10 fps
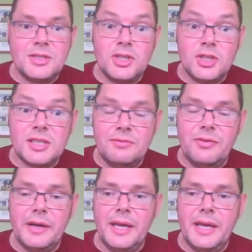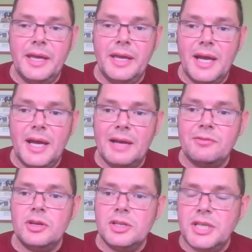to justify it, I've got
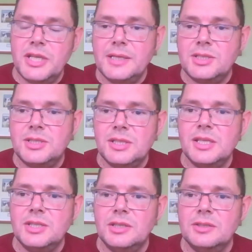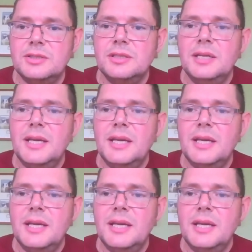to change decisions.